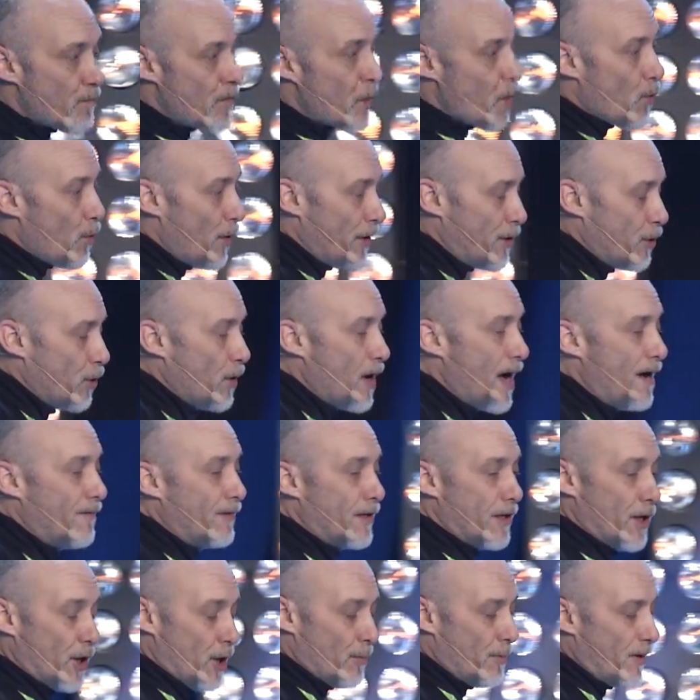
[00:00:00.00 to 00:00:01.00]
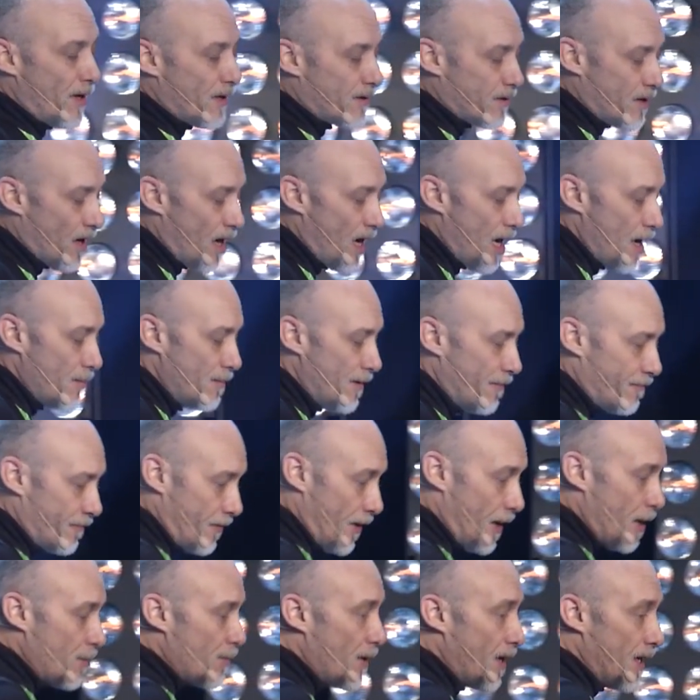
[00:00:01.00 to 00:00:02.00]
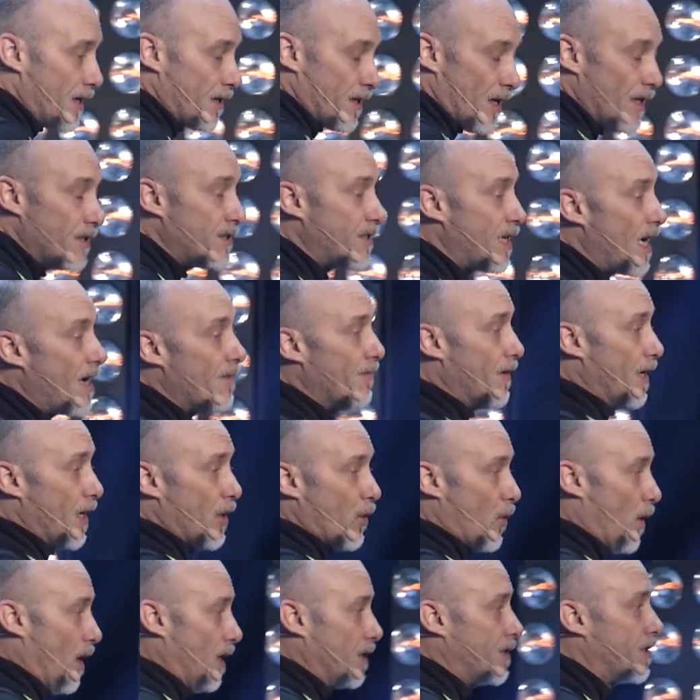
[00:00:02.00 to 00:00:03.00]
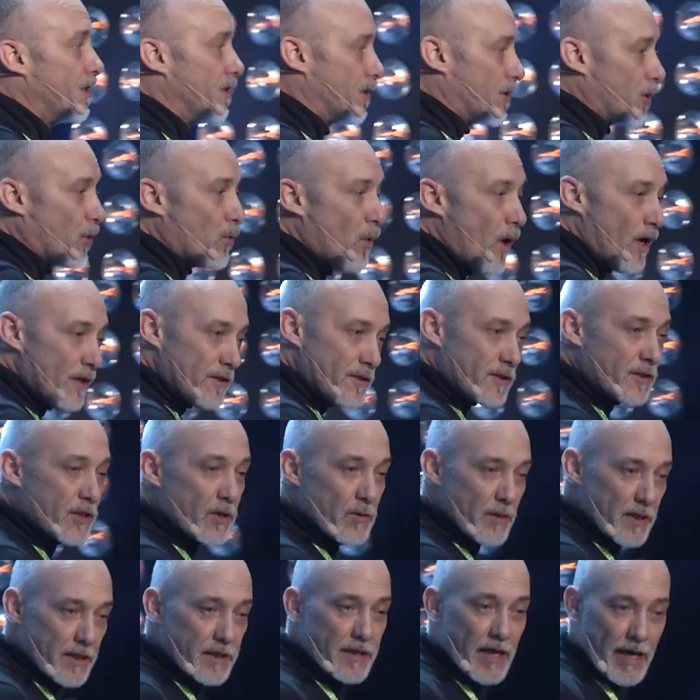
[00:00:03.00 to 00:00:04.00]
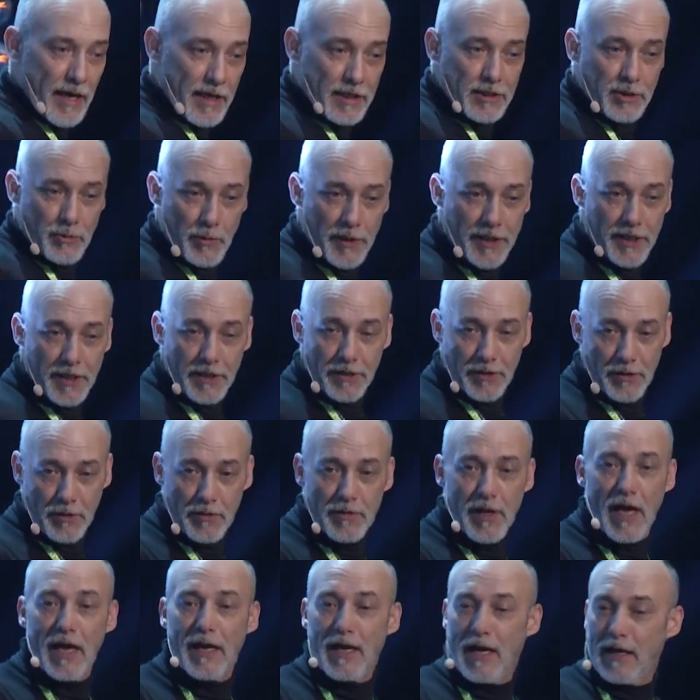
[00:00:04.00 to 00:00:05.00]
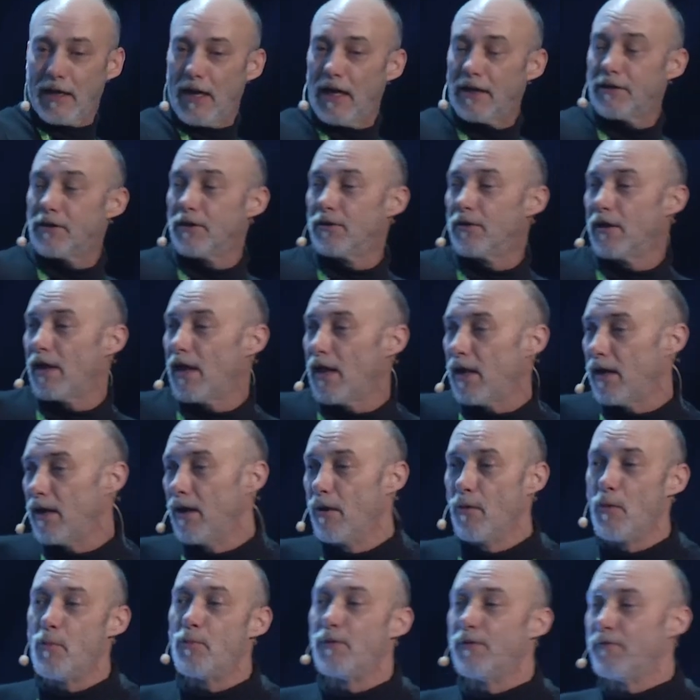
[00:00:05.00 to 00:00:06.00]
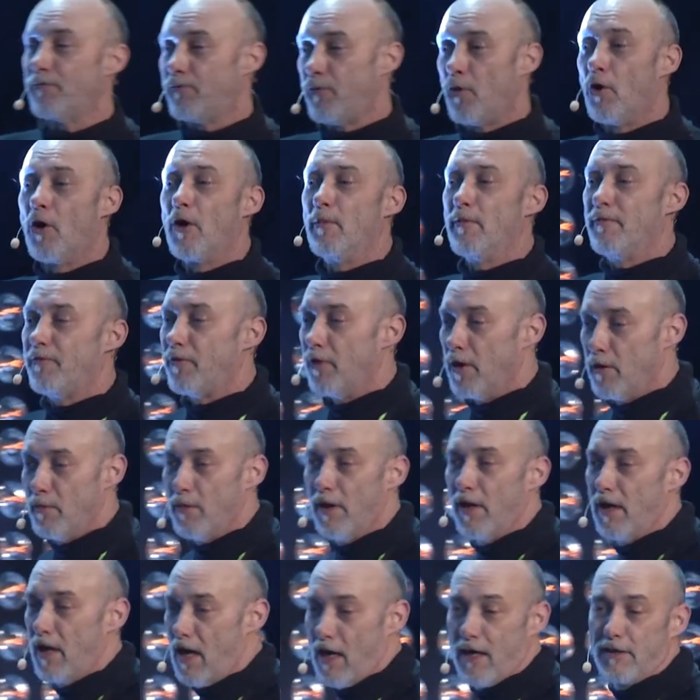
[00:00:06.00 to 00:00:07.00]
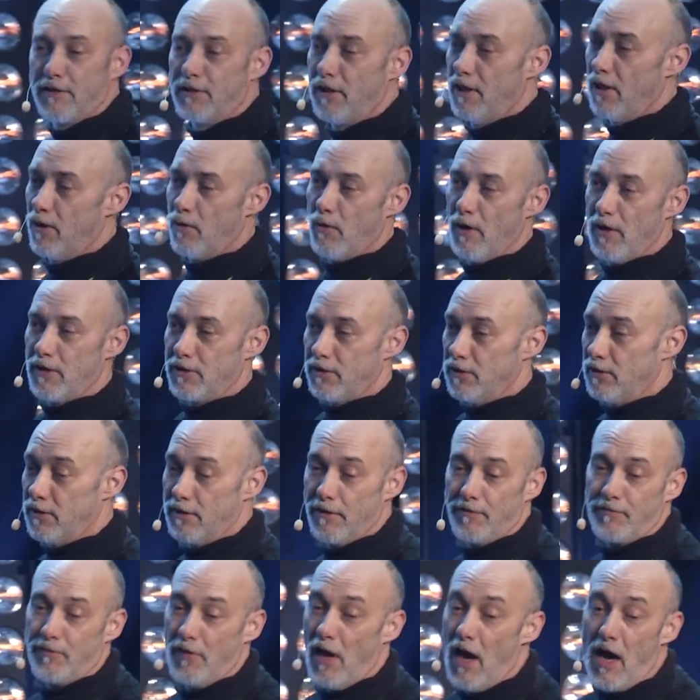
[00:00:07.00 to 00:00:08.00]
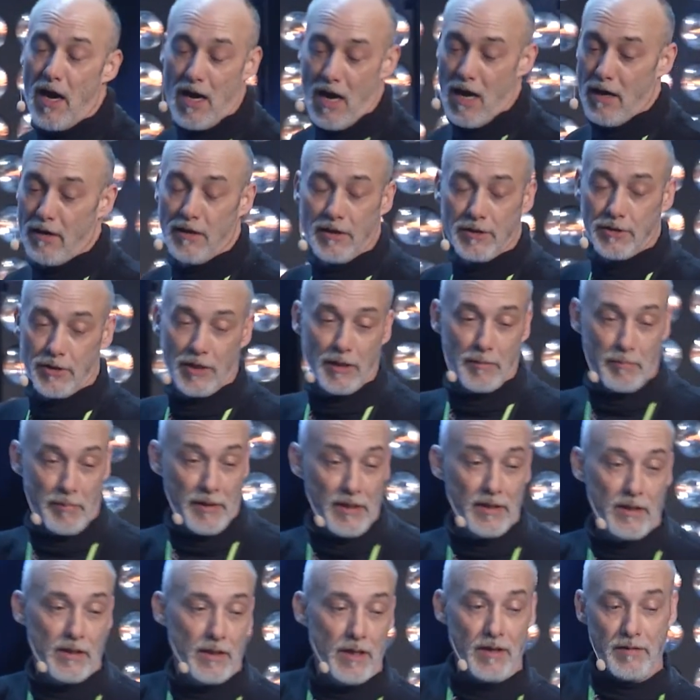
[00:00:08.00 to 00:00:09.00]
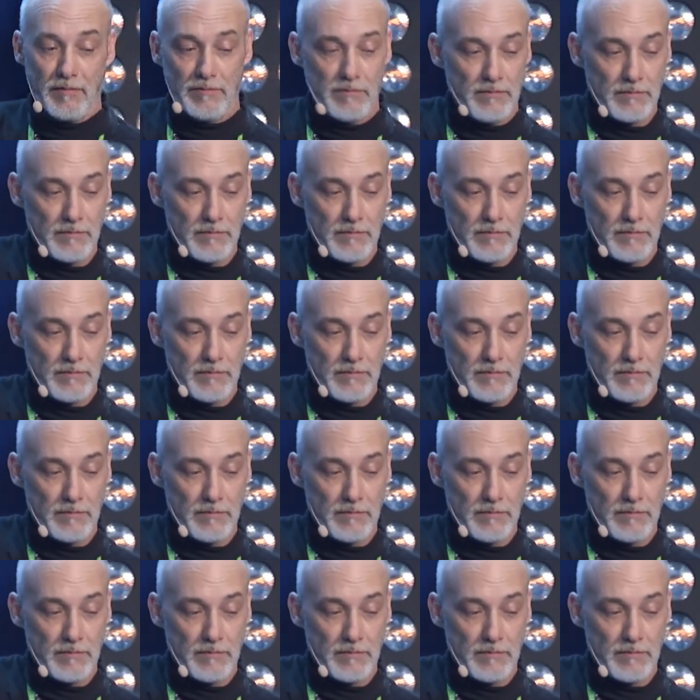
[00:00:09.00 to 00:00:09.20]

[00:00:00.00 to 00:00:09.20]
We do have a little bit of time. If anybody does have any questions or wants to engage, we can do that. And I'd like to do that in an open forum if anybody has any questions. If not, I'm going to drink beer.